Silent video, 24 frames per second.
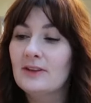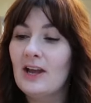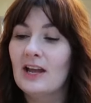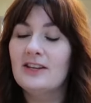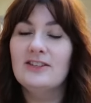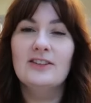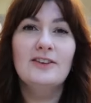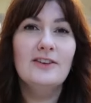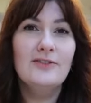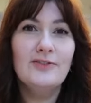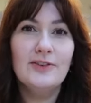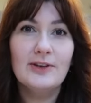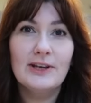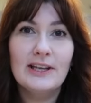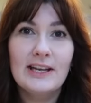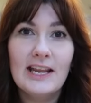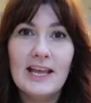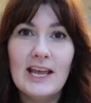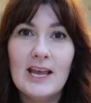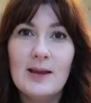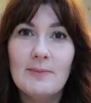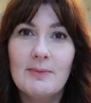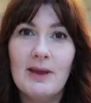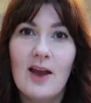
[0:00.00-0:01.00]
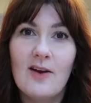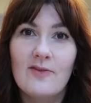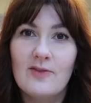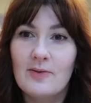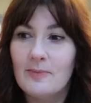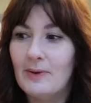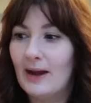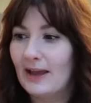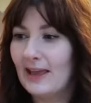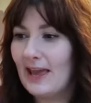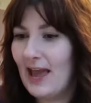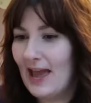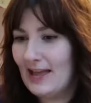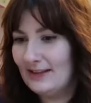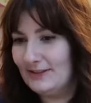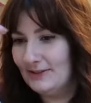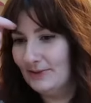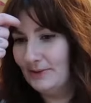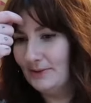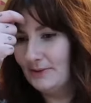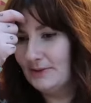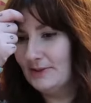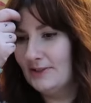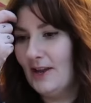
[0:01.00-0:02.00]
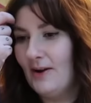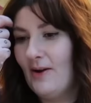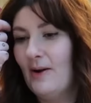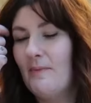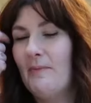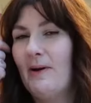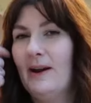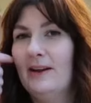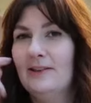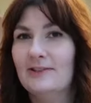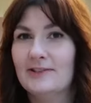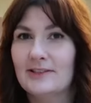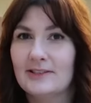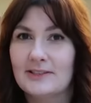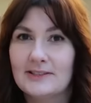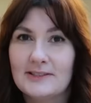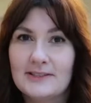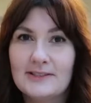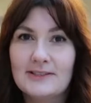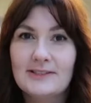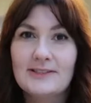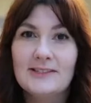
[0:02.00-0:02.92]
I don't know if you can hear me over my kettle, so I might just